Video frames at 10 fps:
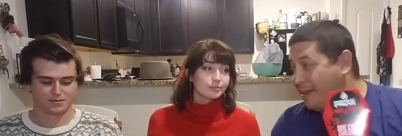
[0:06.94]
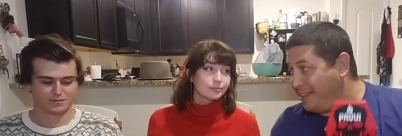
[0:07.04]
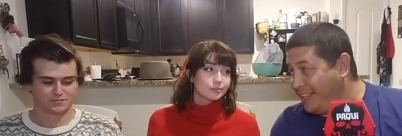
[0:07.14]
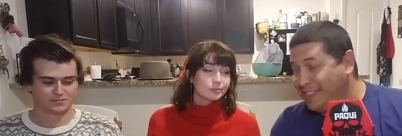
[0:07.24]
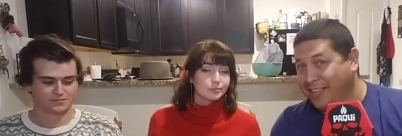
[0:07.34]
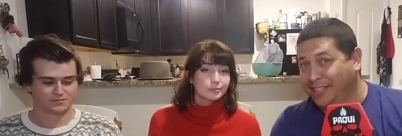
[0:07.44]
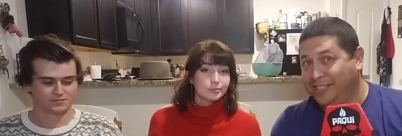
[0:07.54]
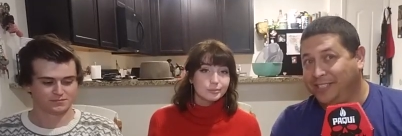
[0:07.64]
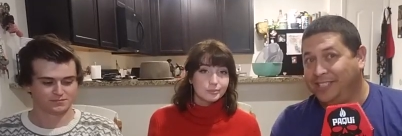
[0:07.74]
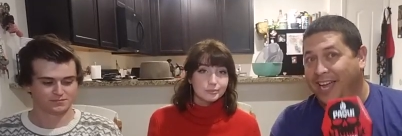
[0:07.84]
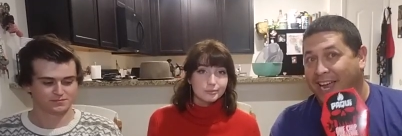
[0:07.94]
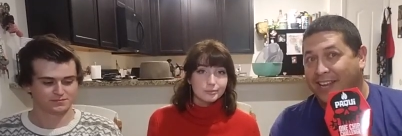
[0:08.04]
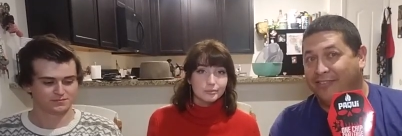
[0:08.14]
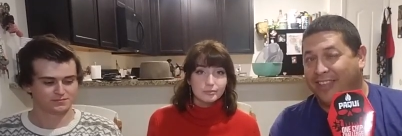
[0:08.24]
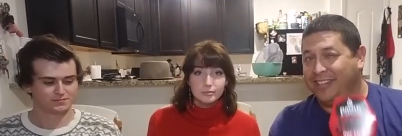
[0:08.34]
Speaker 1: I did this, I
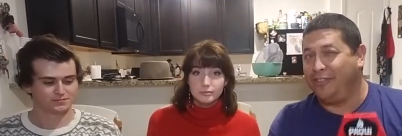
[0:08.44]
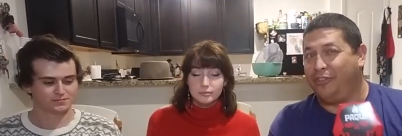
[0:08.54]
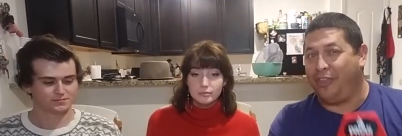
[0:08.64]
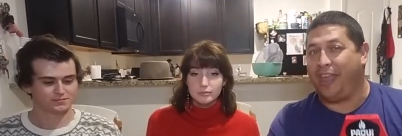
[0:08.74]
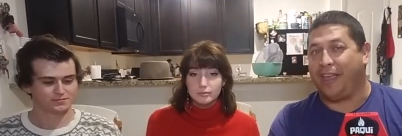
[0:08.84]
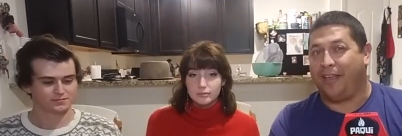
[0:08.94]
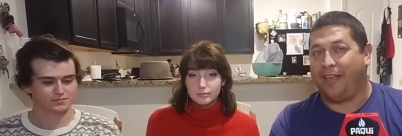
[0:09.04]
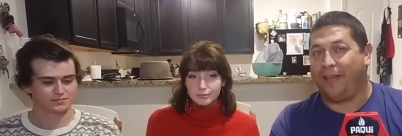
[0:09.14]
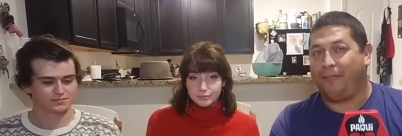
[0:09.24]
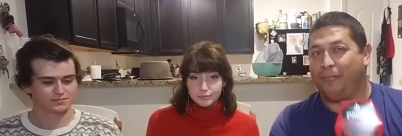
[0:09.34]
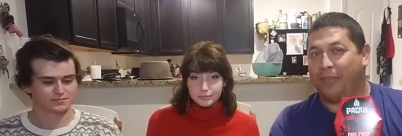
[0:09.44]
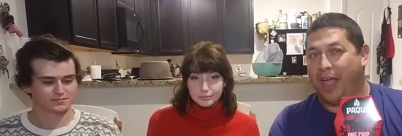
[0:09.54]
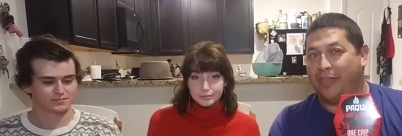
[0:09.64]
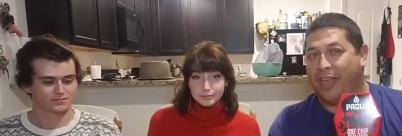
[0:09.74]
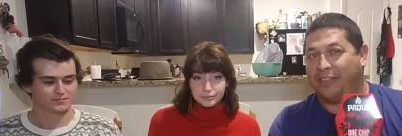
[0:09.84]
didn't think
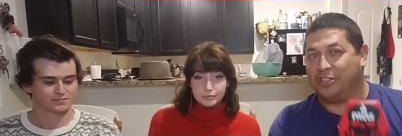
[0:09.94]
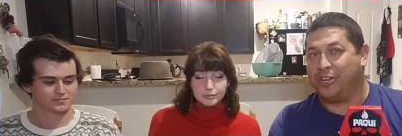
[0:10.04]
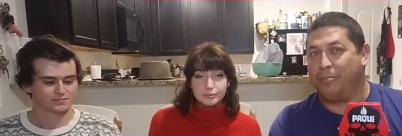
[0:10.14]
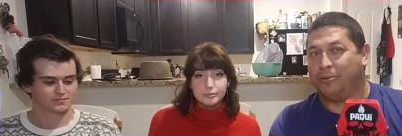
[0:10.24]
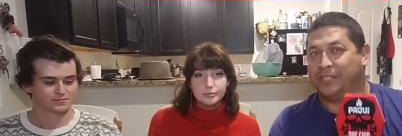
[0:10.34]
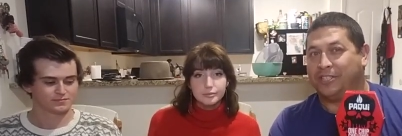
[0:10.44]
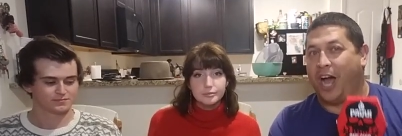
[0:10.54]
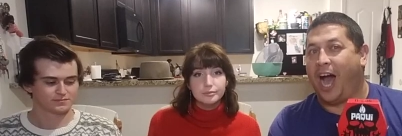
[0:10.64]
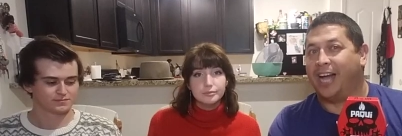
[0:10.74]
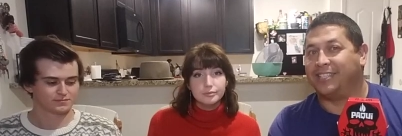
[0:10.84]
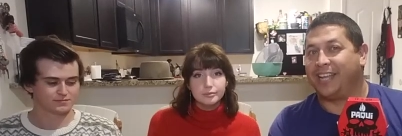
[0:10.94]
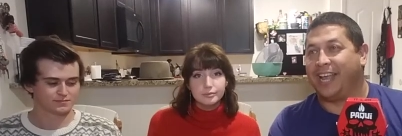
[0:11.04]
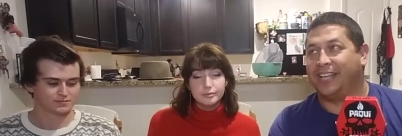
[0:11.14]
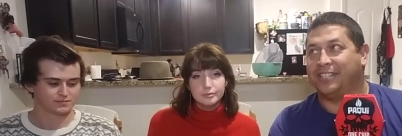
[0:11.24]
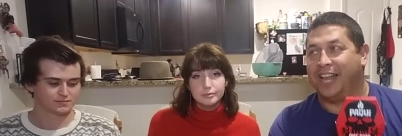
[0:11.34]
that the chip was as hot
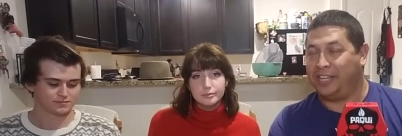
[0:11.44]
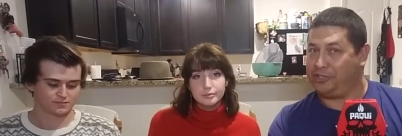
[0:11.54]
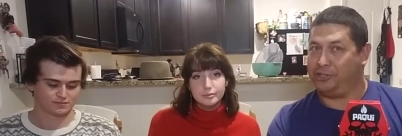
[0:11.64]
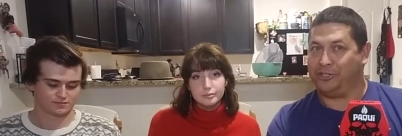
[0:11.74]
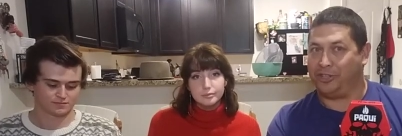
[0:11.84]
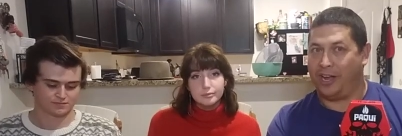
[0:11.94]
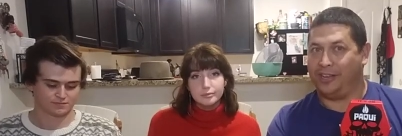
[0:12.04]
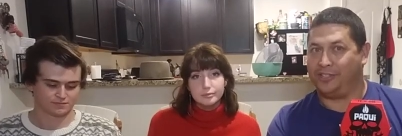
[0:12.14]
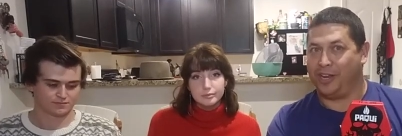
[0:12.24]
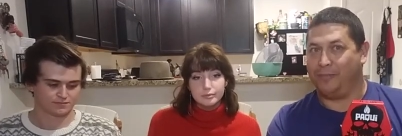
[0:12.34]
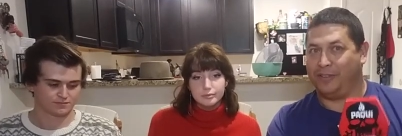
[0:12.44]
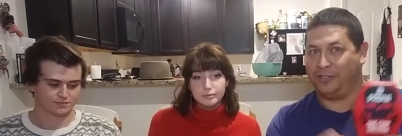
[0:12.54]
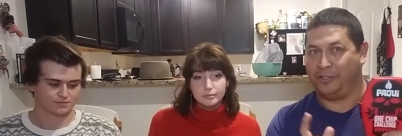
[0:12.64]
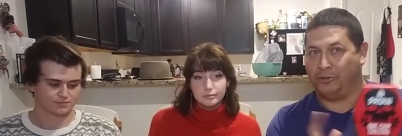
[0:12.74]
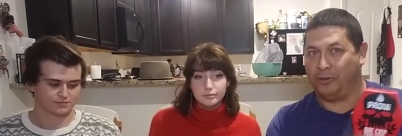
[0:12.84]
as last year's chip. This
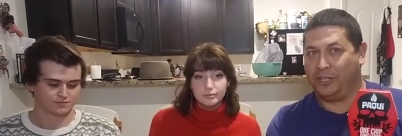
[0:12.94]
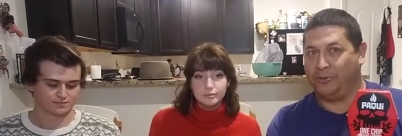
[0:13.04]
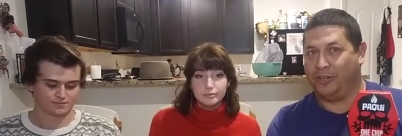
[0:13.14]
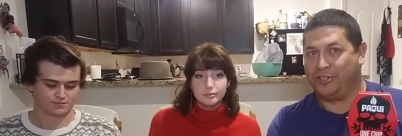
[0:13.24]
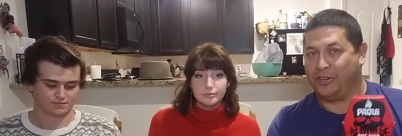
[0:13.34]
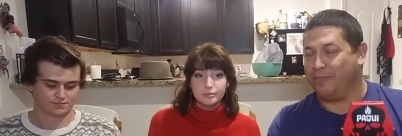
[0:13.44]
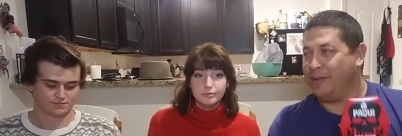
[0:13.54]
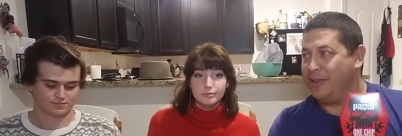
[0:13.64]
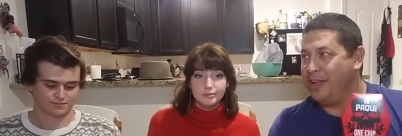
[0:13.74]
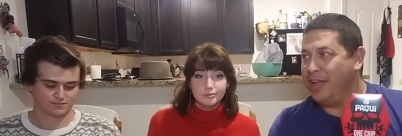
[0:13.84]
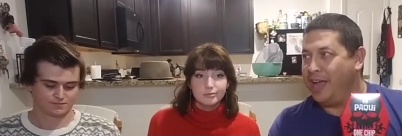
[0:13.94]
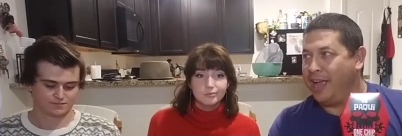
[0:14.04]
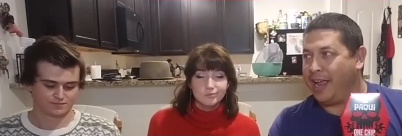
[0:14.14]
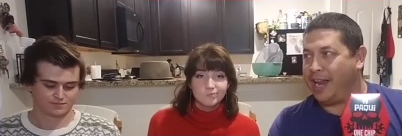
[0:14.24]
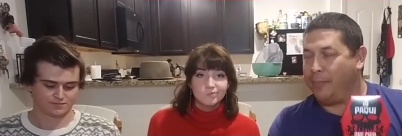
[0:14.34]
is the 2020 chip.
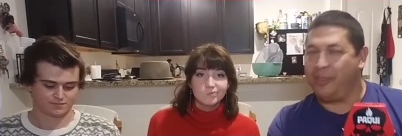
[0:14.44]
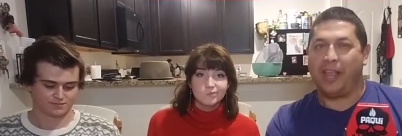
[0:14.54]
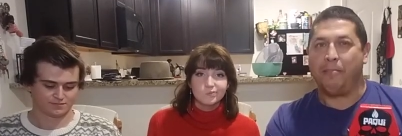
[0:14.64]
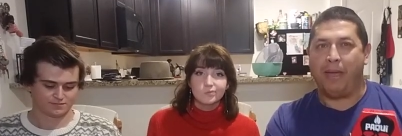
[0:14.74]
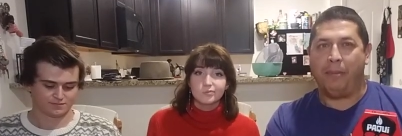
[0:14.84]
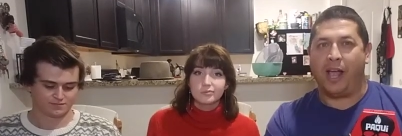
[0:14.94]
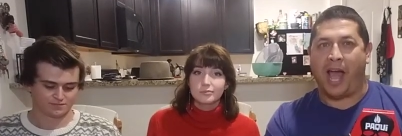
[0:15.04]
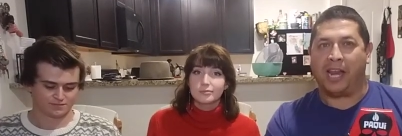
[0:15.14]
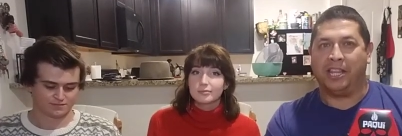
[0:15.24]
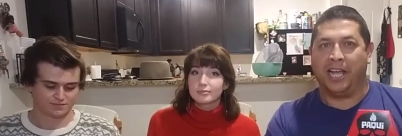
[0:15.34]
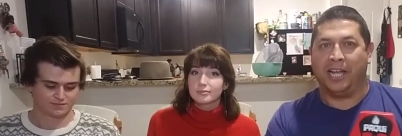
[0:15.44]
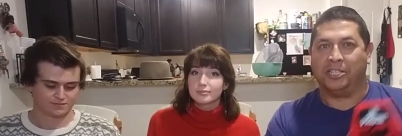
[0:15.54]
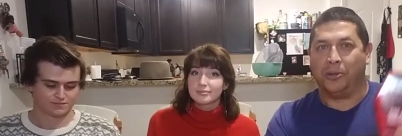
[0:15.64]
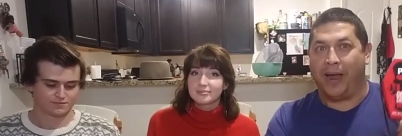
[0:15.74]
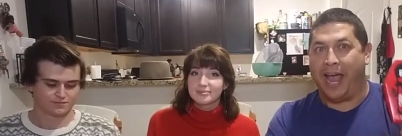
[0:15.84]
And I'm thinking maybe I got a
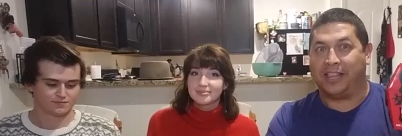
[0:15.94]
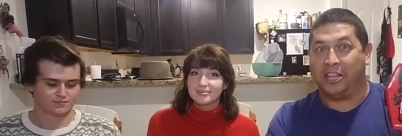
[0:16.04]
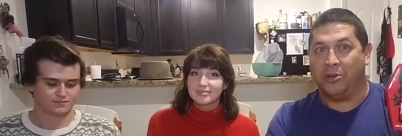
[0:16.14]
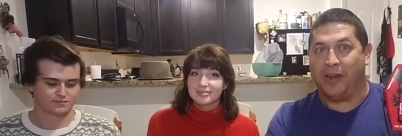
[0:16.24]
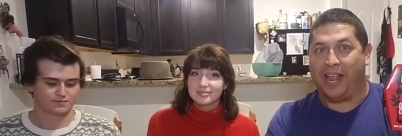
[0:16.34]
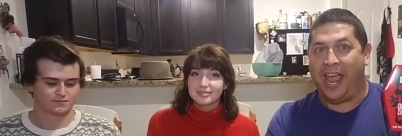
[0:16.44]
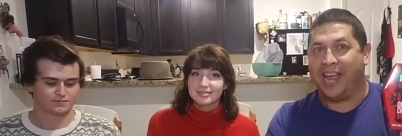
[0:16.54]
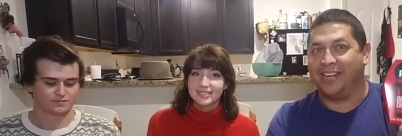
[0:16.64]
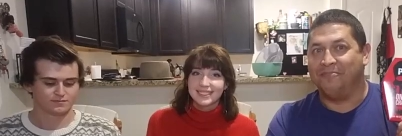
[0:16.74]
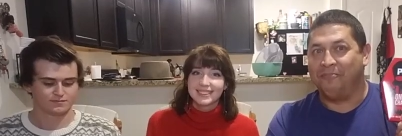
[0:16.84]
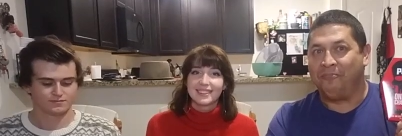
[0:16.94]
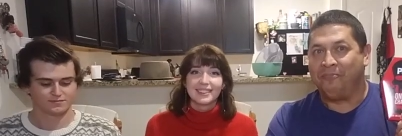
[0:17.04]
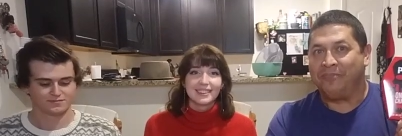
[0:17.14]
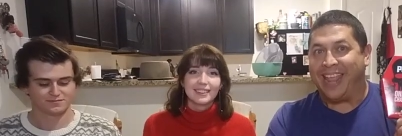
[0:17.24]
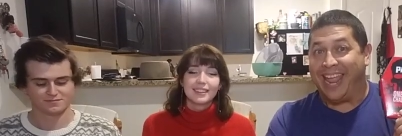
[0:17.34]
dud, so I had to do it again.
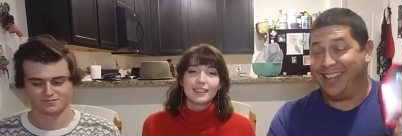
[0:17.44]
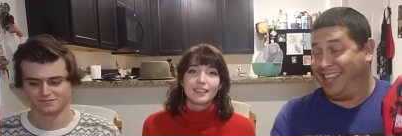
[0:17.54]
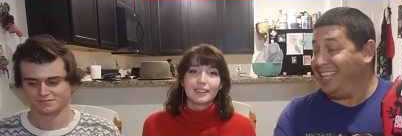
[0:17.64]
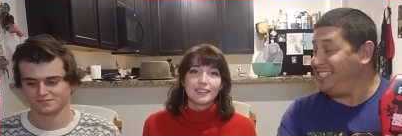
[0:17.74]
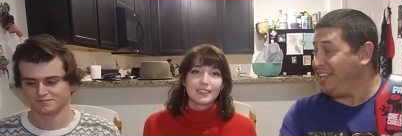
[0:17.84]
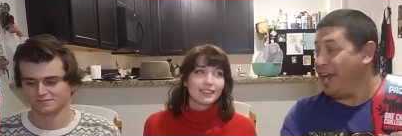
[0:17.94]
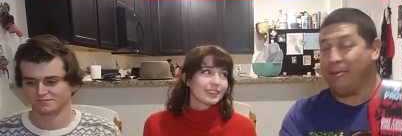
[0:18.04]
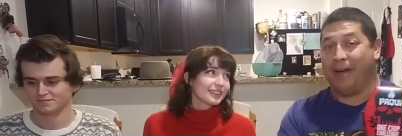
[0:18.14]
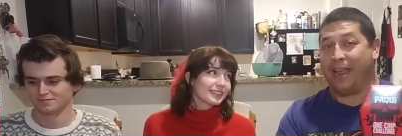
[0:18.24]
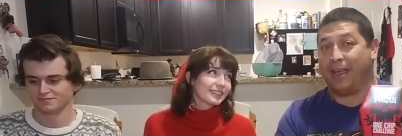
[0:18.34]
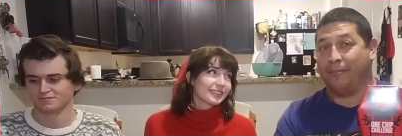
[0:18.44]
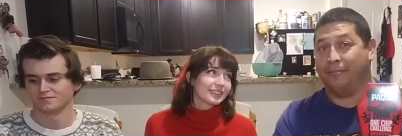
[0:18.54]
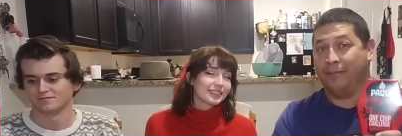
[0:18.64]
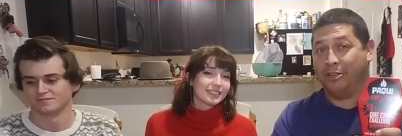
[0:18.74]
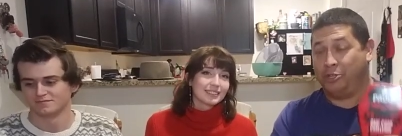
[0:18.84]
And this time I
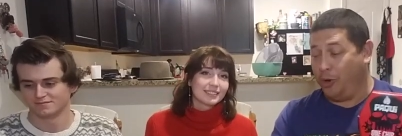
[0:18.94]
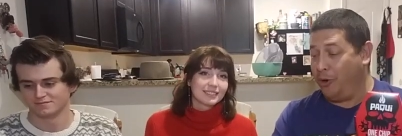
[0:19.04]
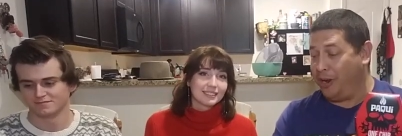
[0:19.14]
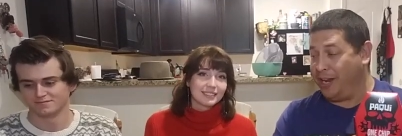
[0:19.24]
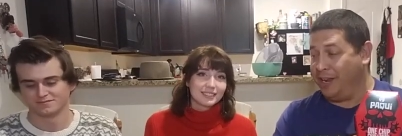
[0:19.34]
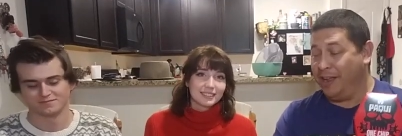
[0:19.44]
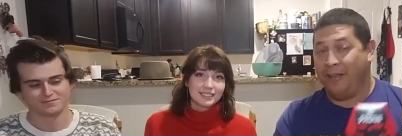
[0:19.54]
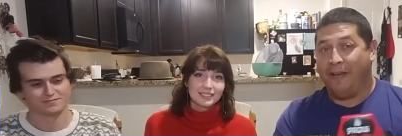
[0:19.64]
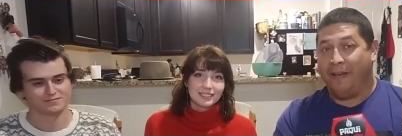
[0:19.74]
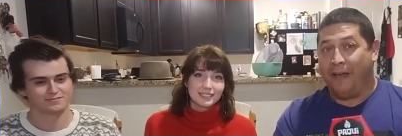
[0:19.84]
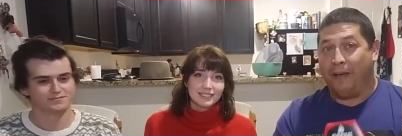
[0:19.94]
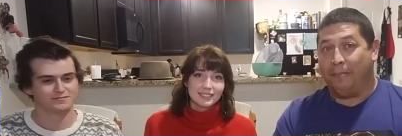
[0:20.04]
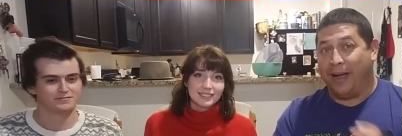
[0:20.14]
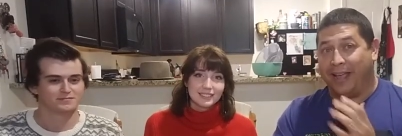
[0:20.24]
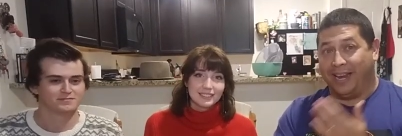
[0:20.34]
am joined
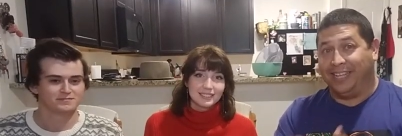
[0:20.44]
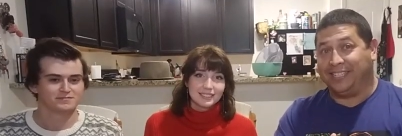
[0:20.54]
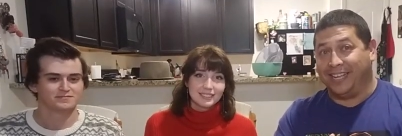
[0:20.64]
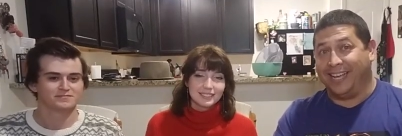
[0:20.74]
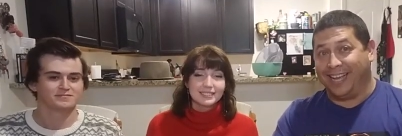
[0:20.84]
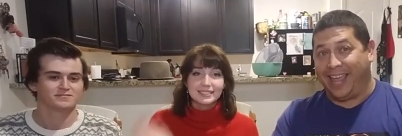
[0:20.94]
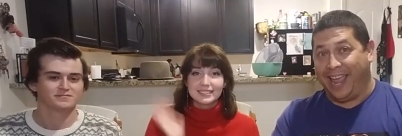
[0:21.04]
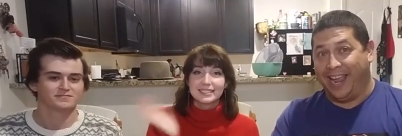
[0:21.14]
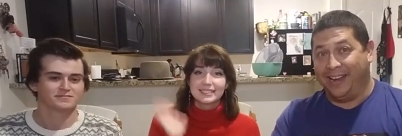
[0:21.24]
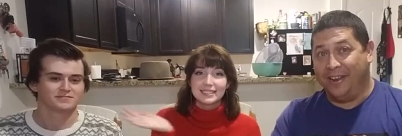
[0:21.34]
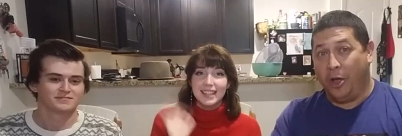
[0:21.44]
by Alyssa again,